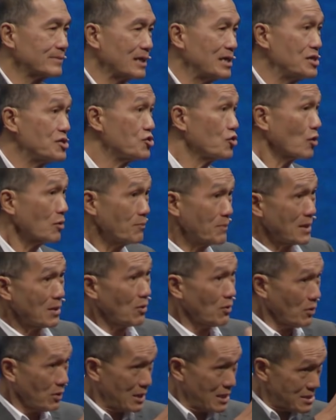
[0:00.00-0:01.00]
He showed me
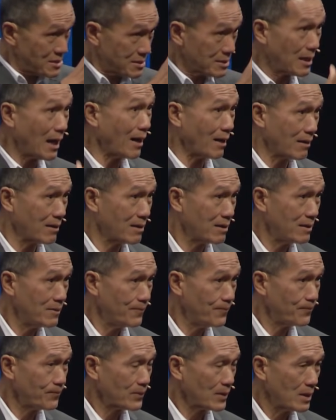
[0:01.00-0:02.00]
his scar,
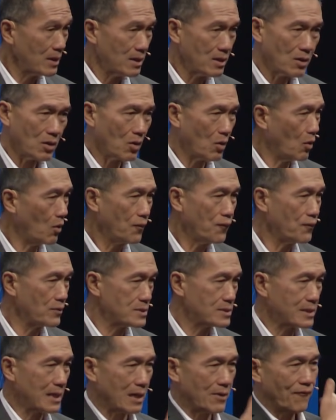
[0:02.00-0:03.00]
awful
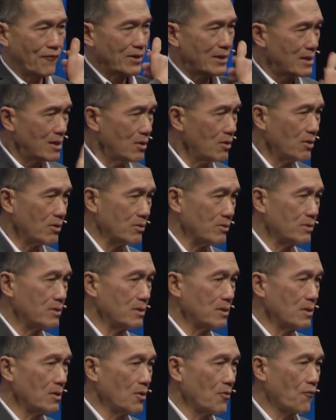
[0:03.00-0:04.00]
scar, very long,
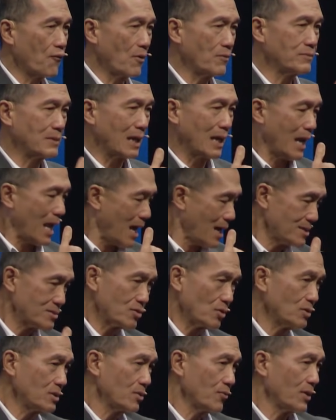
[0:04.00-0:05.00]
from the lungs
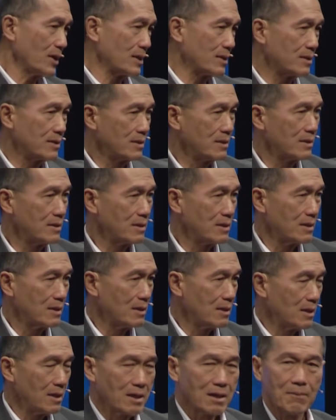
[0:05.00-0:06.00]
all the way.
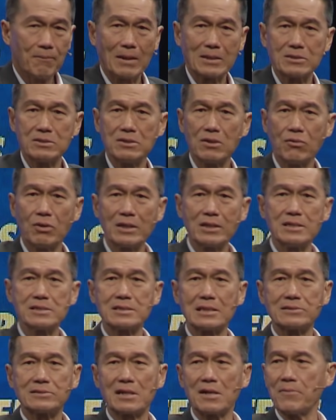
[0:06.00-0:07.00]
But you know what? He
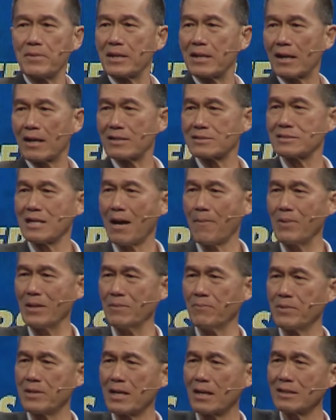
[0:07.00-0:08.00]
said three miracles
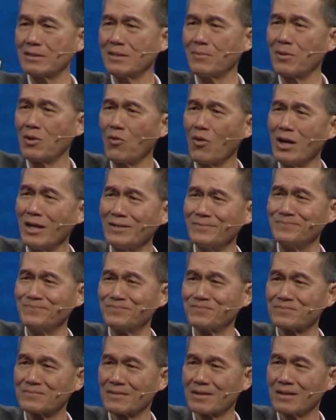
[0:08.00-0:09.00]
happened. Miracle number one,
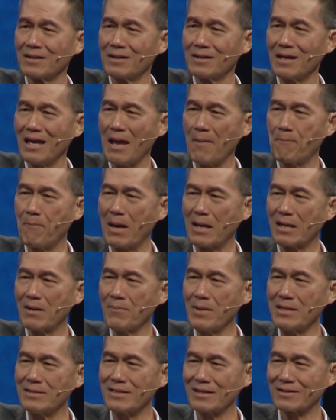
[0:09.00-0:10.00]
a
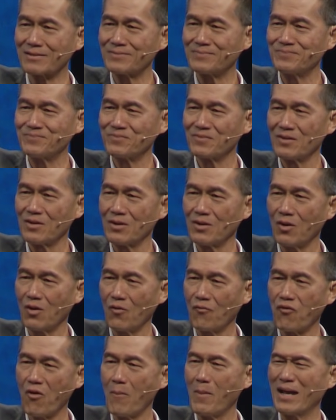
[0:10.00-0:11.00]
paramedic
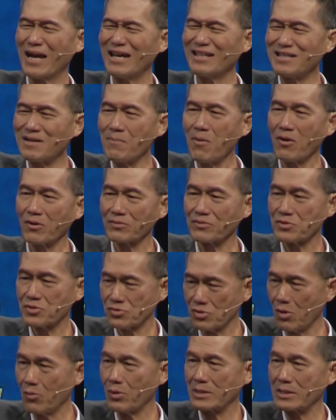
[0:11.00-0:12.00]
from another boat
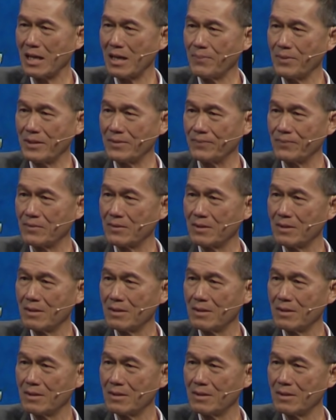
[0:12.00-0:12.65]
saw what happened.